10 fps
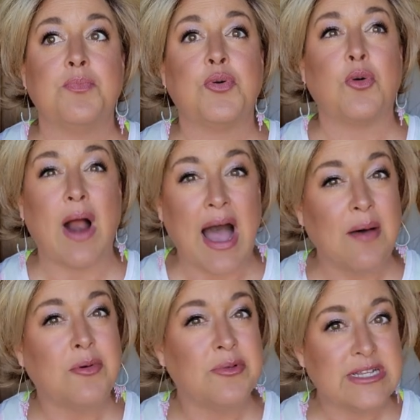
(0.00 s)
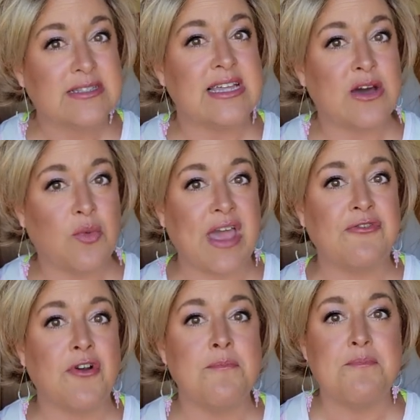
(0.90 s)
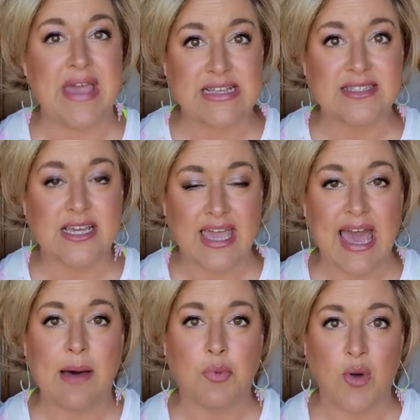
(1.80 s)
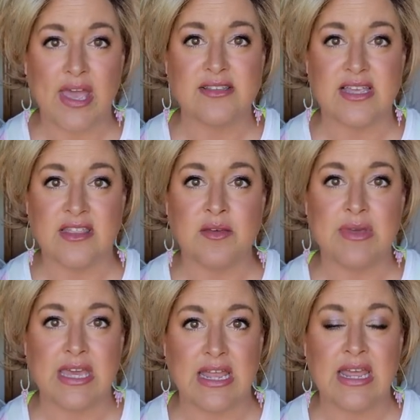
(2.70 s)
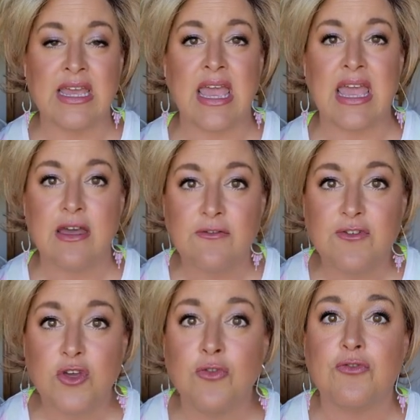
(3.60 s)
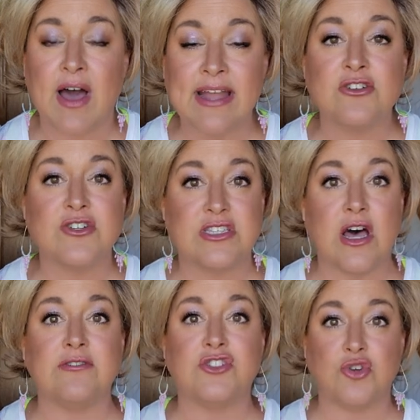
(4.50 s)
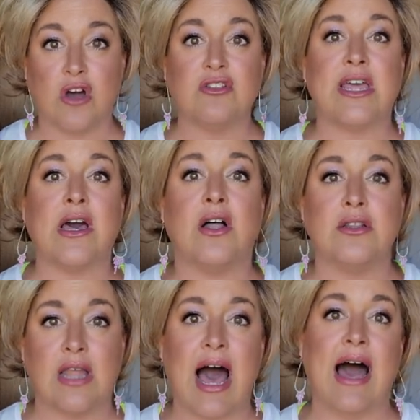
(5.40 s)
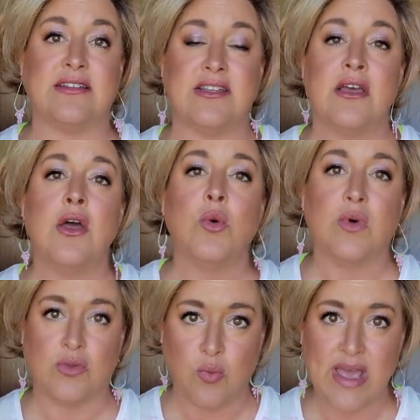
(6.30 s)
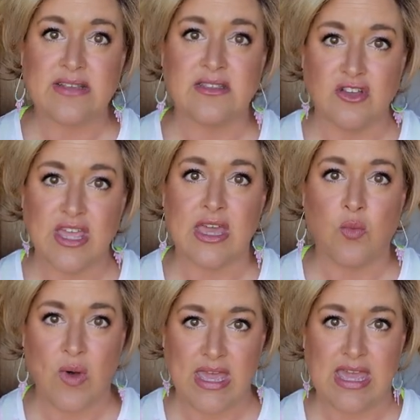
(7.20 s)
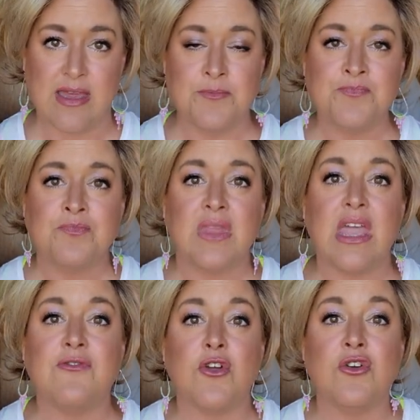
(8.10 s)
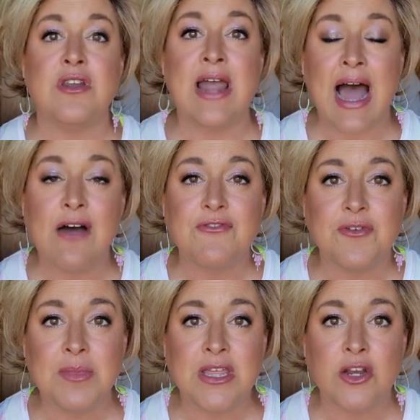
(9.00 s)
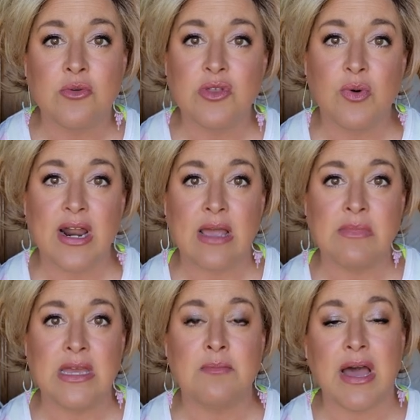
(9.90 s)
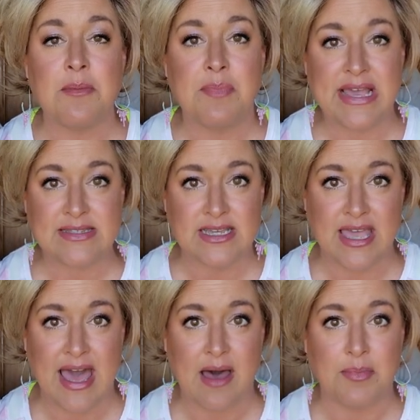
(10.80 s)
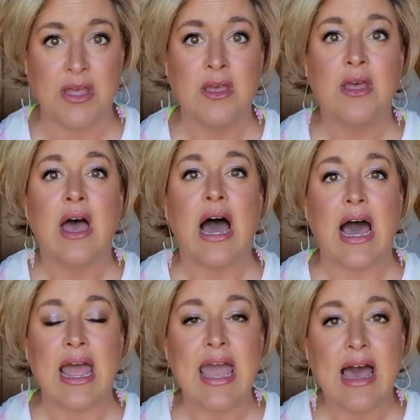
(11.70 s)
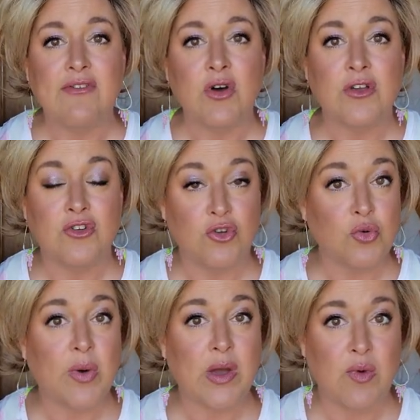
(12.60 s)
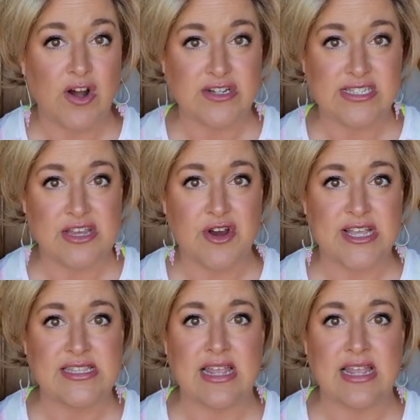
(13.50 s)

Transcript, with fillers: Probably stay away from basic cap wigs in the beginning if you find yourself struggling a lot with wigs looking wiggy. If you're not familiar with what I mean by basic cap, I have a new wig wearer series